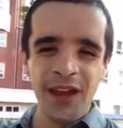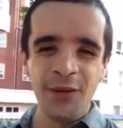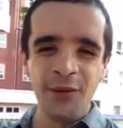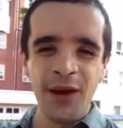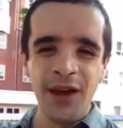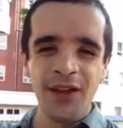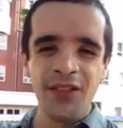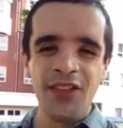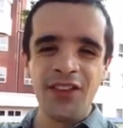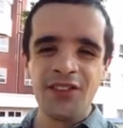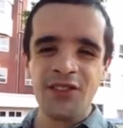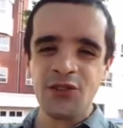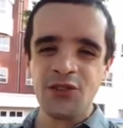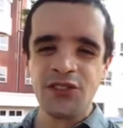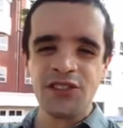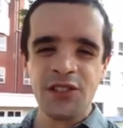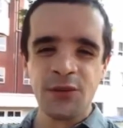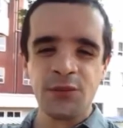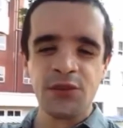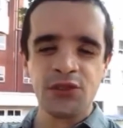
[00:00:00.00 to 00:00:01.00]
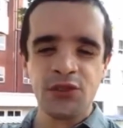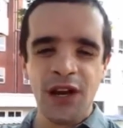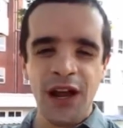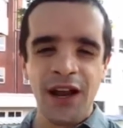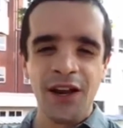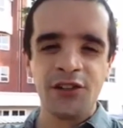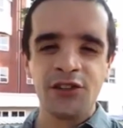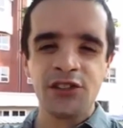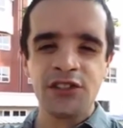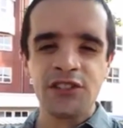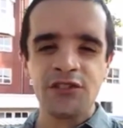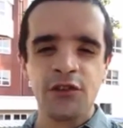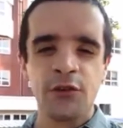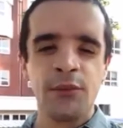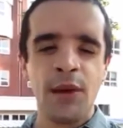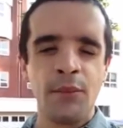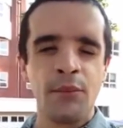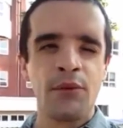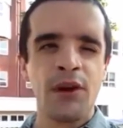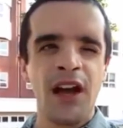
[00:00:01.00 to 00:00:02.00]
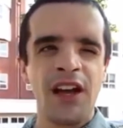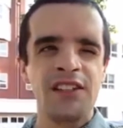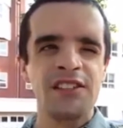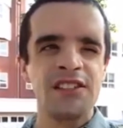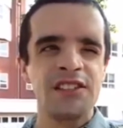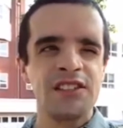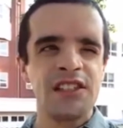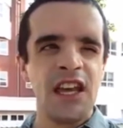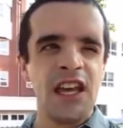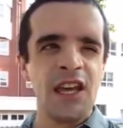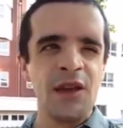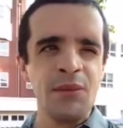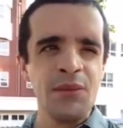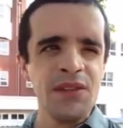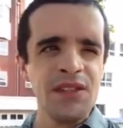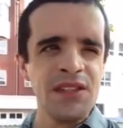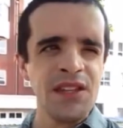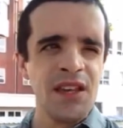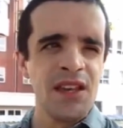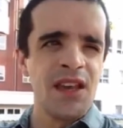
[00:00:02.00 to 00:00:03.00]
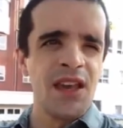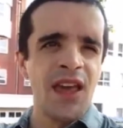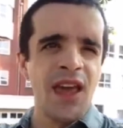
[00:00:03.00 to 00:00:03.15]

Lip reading: anyway, these are just some strategies for memorizing names.